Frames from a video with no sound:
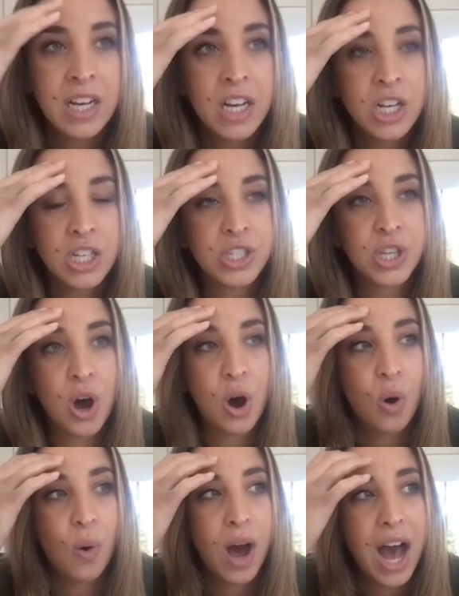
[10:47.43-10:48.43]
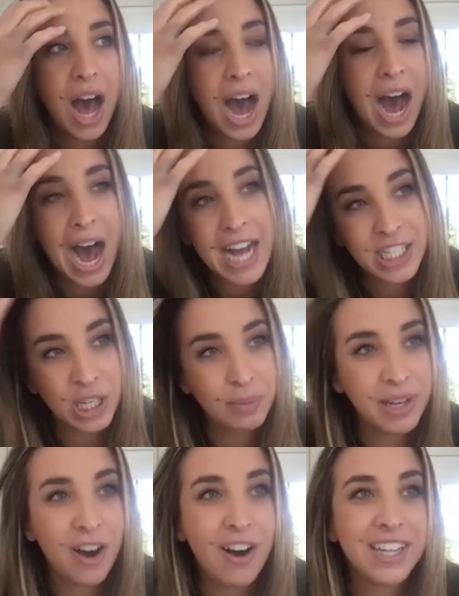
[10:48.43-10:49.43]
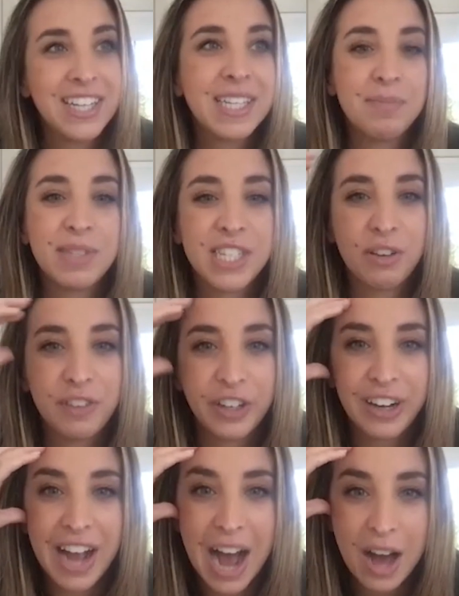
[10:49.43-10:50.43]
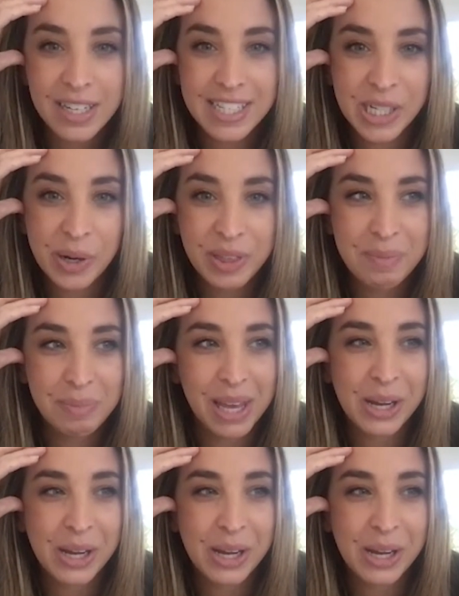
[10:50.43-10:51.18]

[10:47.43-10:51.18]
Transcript: So to be honest, I'm still figuring out how to deal with it and be like,